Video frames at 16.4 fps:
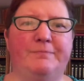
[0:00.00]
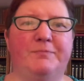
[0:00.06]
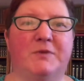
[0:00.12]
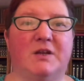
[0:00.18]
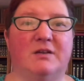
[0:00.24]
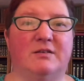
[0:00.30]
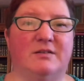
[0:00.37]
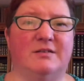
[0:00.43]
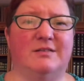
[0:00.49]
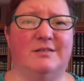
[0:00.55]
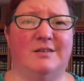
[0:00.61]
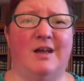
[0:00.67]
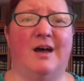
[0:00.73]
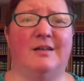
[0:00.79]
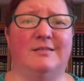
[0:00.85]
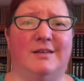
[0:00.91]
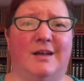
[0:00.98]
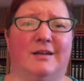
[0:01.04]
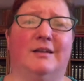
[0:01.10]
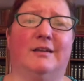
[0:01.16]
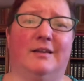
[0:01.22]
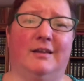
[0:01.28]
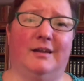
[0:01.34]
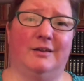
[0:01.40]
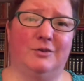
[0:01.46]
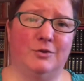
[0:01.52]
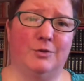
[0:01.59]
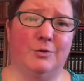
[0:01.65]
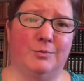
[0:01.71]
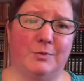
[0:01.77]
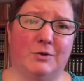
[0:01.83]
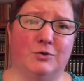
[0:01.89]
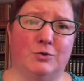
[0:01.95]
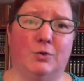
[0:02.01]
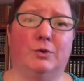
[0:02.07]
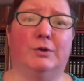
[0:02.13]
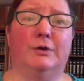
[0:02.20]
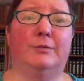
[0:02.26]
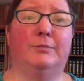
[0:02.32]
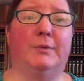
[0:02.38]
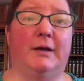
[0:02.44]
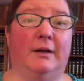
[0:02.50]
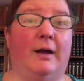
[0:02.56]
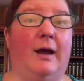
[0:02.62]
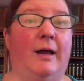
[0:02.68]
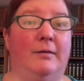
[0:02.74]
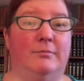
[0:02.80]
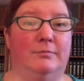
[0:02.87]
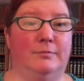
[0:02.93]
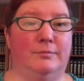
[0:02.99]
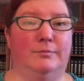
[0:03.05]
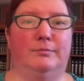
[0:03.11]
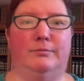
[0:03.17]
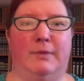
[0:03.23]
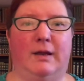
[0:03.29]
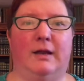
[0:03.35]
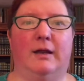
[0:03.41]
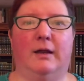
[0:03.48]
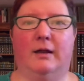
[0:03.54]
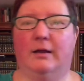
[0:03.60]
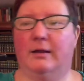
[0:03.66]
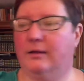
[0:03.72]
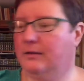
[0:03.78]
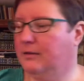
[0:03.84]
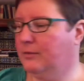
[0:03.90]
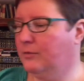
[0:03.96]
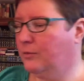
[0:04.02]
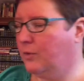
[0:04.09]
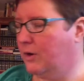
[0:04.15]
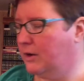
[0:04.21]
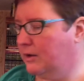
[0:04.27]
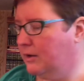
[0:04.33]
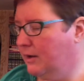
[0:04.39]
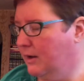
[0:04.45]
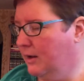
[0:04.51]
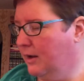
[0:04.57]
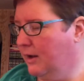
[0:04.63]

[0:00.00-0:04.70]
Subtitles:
because it's not technically a toothbrush holder, but I'm making it one.